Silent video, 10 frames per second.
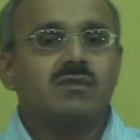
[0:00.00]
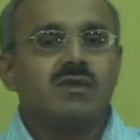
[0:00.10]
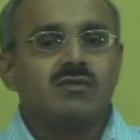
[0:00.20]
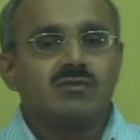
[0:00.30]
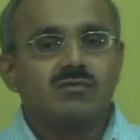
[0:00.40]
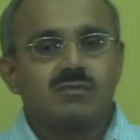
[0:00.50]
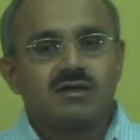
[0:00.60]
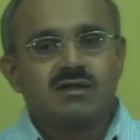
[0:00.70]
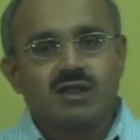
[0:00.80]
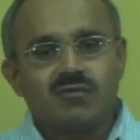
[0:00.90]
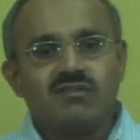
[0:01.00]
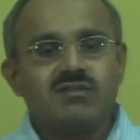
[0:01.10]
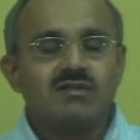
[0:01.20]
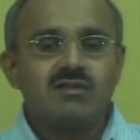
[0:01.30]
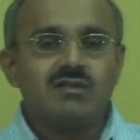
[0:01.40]
So, by
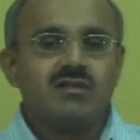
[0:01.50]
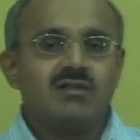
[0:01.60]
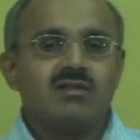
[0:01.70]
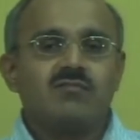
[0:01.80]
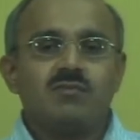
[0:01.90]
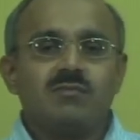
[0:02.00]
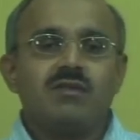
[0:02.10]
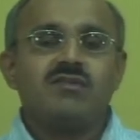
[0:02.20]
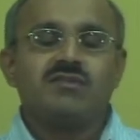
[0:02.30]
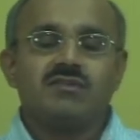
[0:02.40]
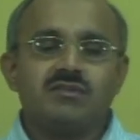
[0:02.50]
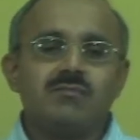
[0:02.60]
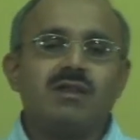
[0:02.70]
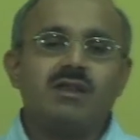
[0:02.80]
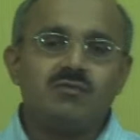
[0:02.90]
traversal we mean a
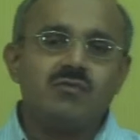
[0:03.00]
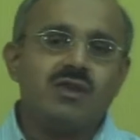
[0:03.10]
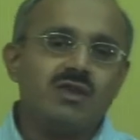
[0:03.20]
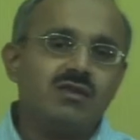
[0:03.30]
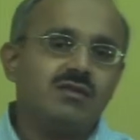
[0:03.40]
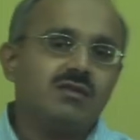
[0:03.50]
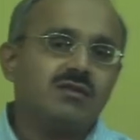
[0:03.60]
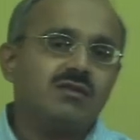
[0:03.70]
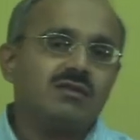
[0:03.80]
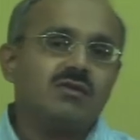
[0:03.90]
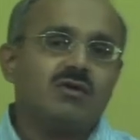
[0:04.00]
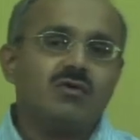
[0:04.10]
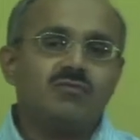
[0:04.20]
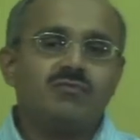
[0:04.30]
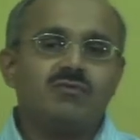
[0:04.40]
systematic way
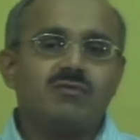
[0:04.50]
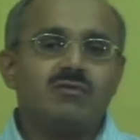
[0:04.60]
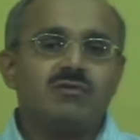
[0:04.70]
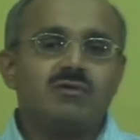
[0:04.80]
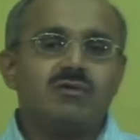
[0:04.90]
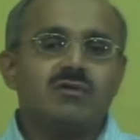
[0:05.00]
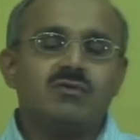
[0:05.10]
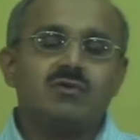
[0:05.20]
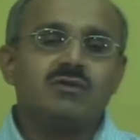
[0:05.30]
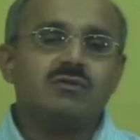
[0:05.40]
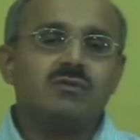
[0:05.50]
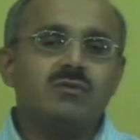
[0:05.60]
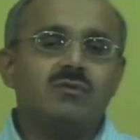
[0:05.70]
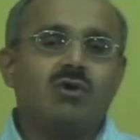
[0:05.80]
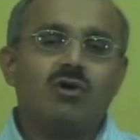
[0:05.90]
of going through
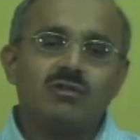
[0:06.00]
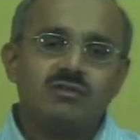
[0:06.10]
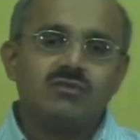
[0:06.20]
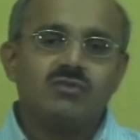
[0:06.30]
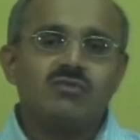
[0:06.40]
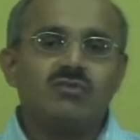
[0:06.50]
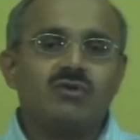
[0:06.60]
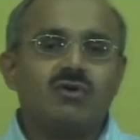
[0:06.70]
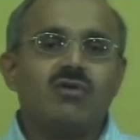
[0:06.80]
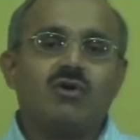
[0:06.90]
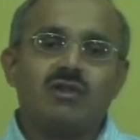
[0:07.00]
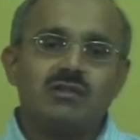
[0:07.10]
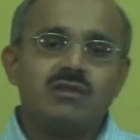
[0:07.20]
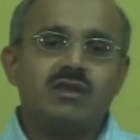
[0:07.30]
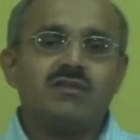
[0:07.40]
all the nodes or all
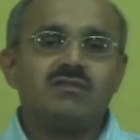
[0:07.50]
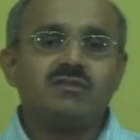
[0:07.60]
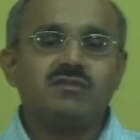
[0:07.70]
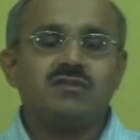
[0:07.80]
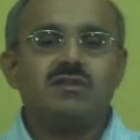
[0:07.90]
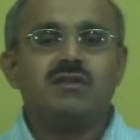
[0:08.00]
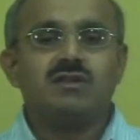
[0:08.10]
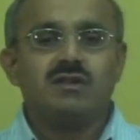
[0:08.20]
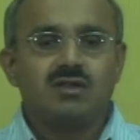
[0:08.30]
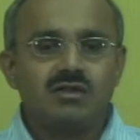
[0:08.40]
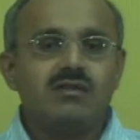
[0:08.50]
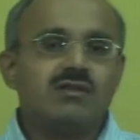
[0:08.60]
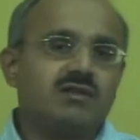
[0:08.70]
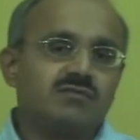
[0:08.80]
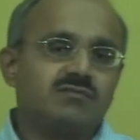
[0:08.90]
the edges in a
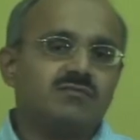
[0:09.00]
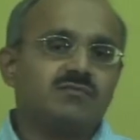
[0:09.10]
graph.